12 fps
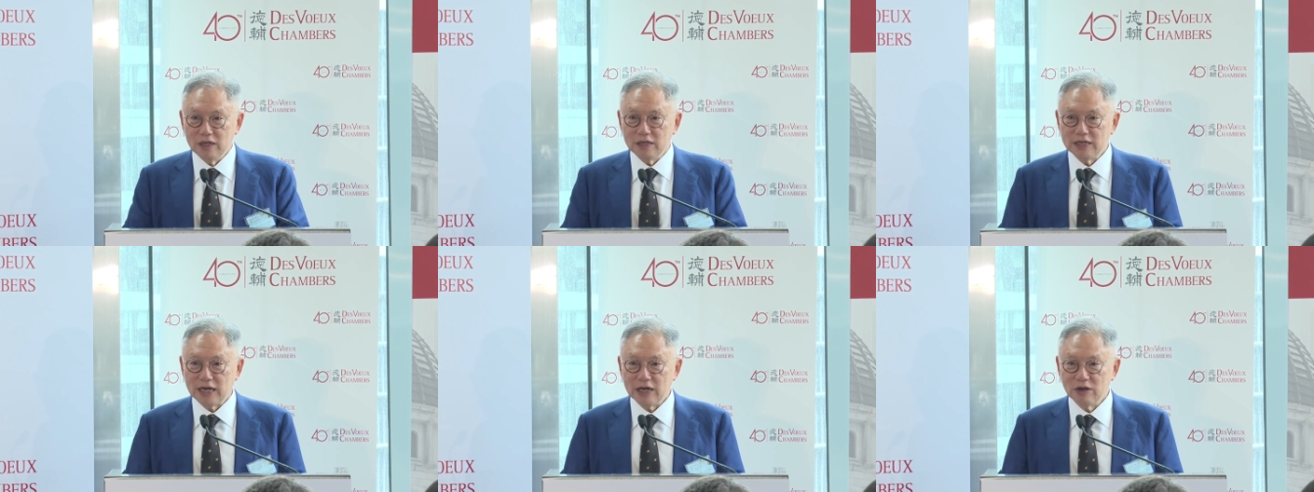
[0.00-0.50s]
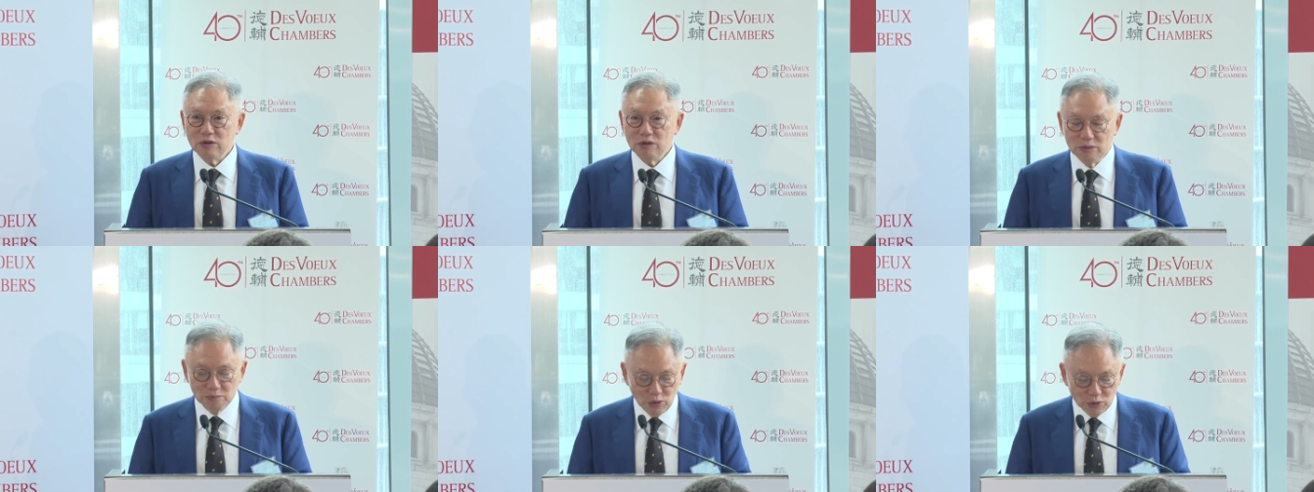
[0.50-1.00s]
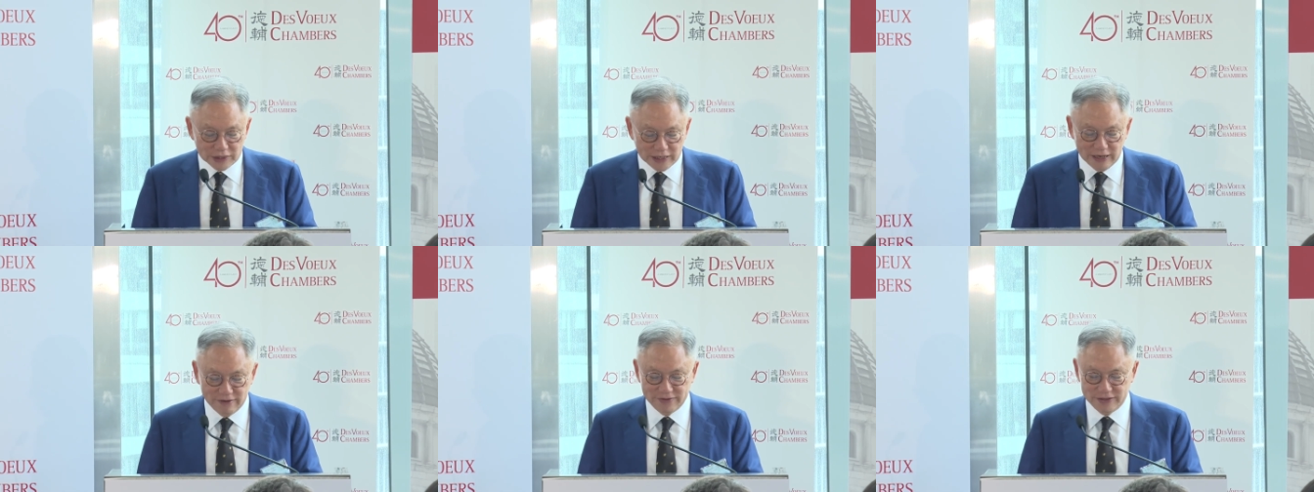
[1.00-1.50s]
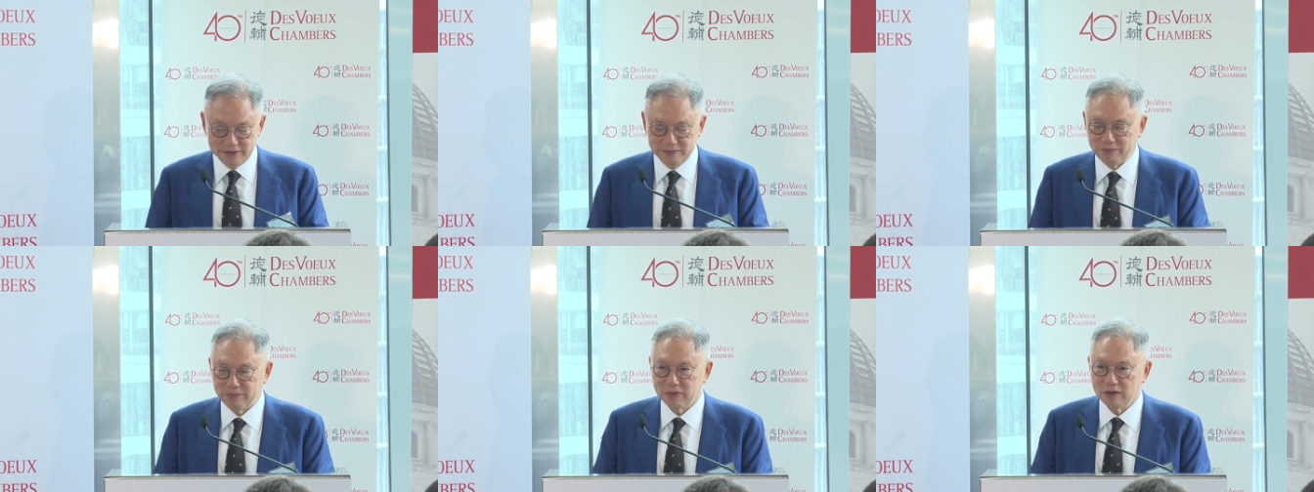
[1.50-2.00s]
Now, more than ever,
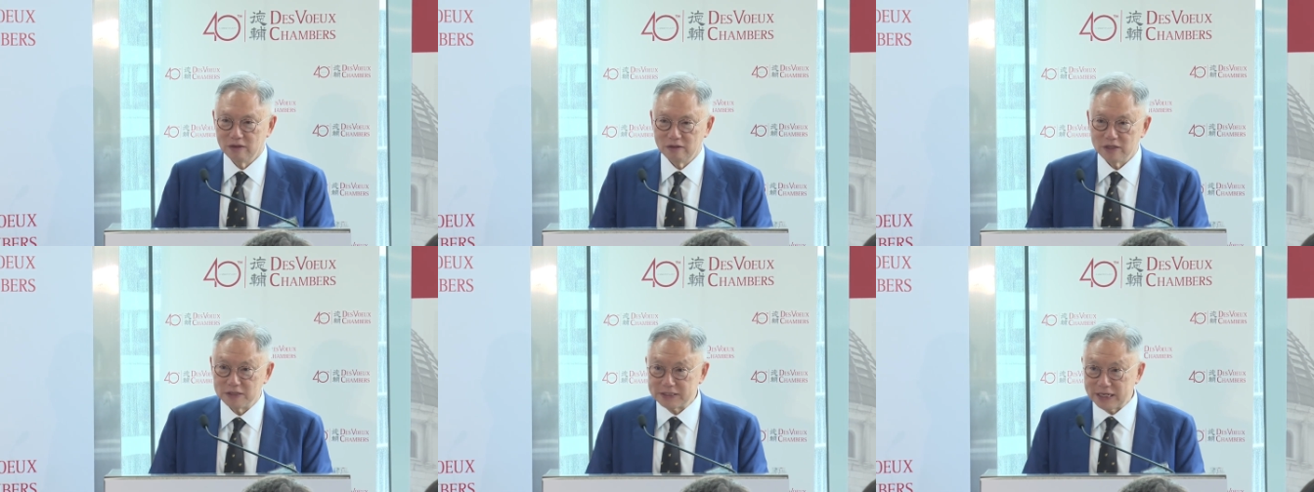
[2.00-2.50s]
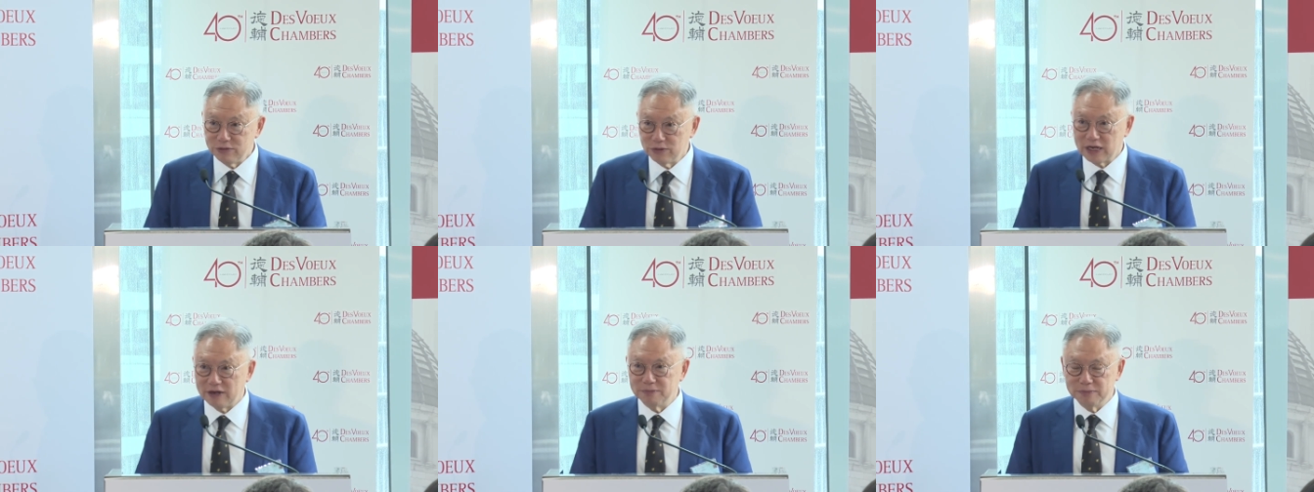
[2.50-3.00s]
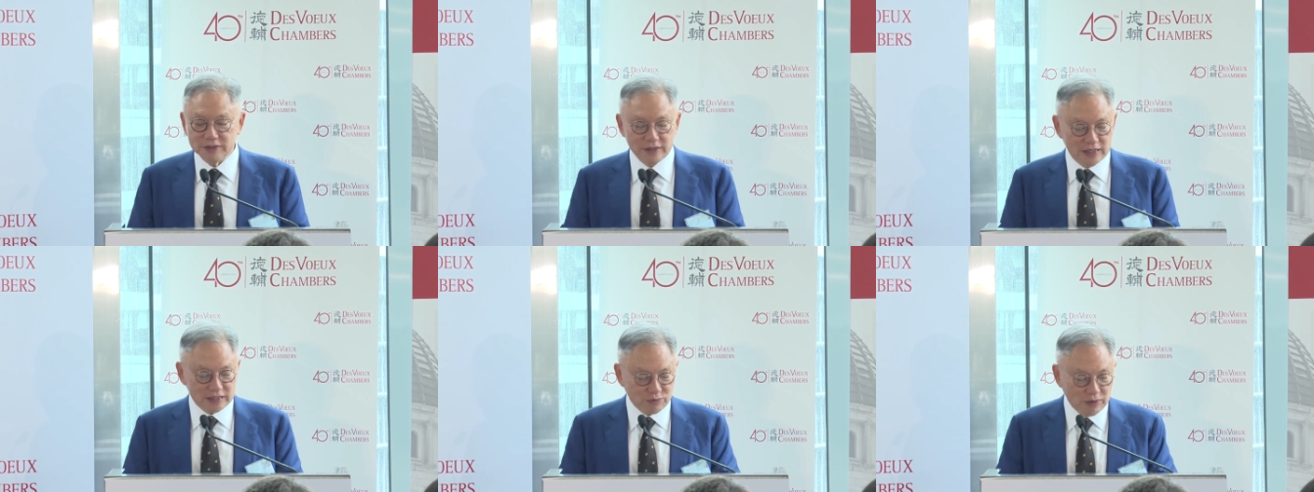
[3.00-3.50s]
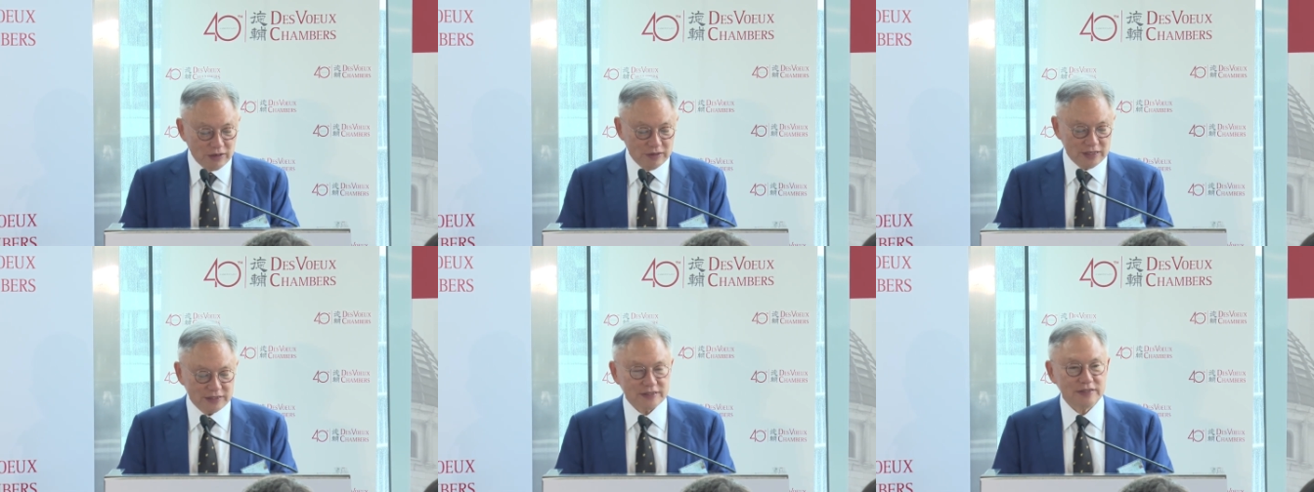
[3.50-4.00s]
the central government as well
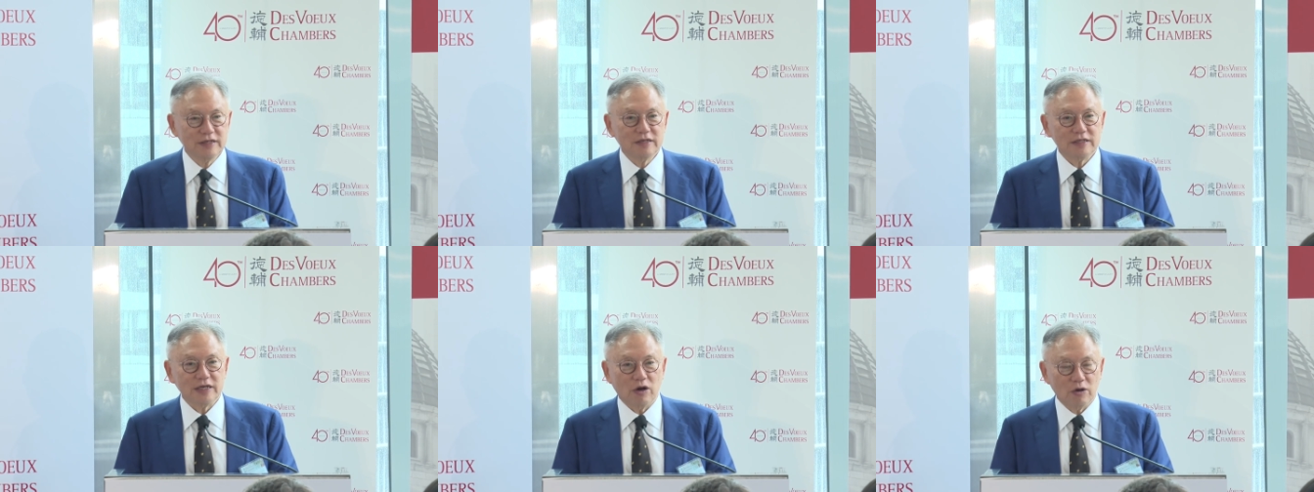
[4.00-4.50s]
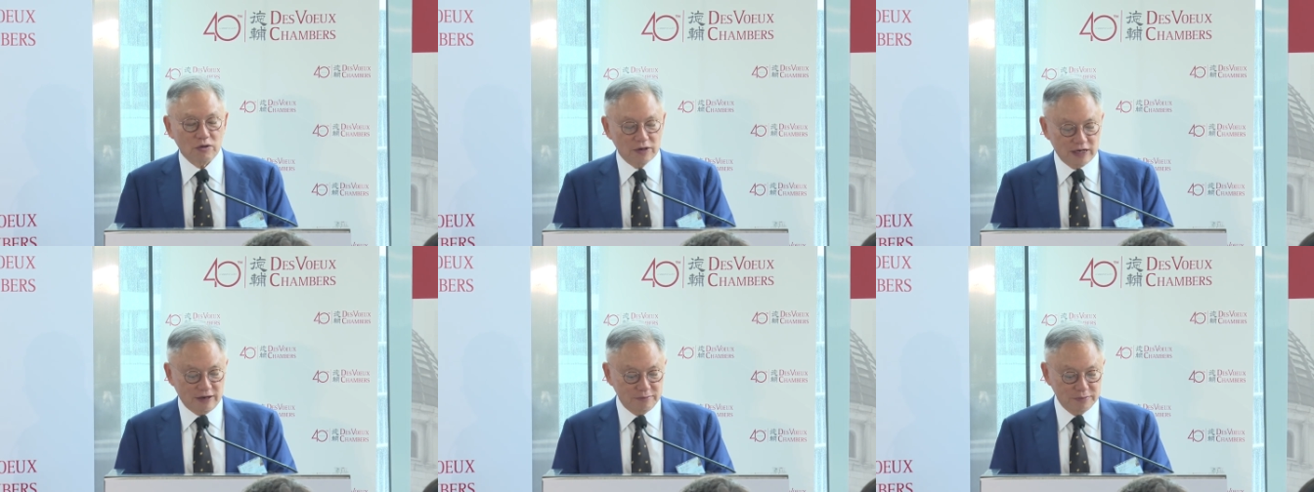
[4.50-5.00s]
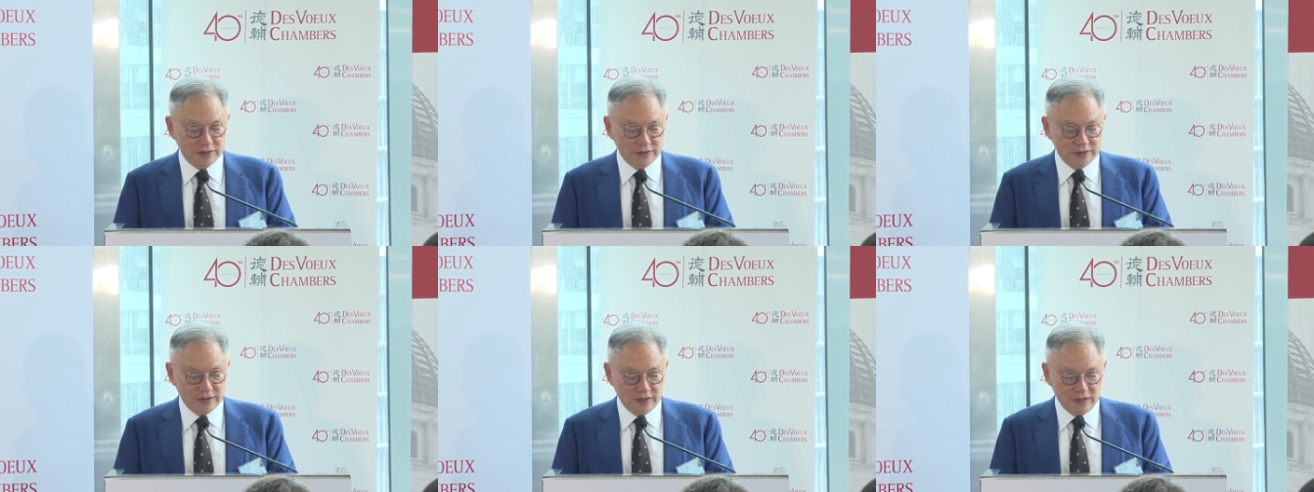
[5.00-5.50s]
as the Hong Kong government